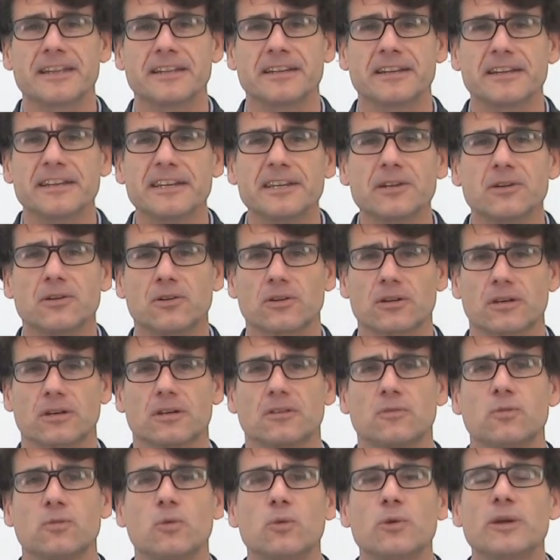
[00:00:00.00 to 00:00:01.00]
rigor
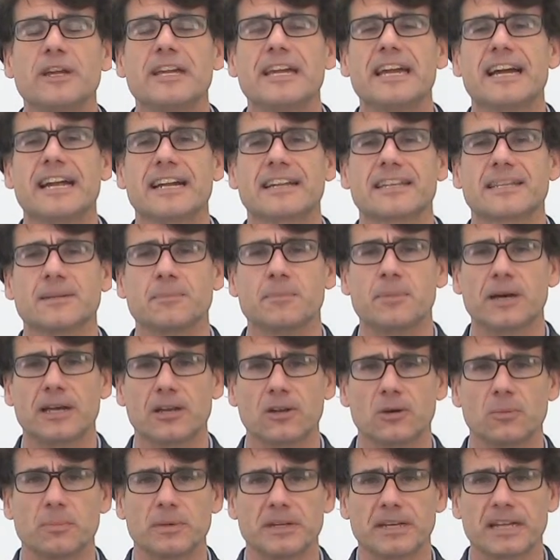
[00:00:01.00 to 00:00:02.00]
we are
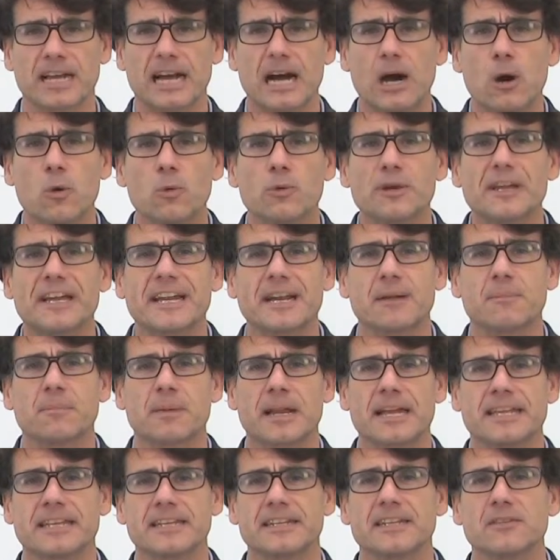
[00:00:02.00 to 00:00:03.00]
developing, how we are
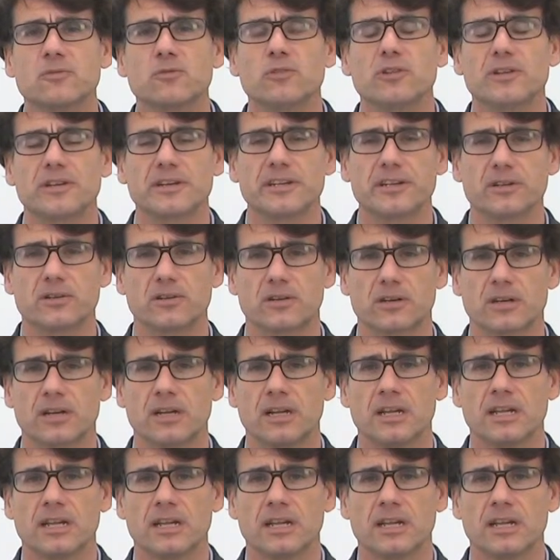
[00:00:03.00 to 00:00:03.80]
applying it with rigor.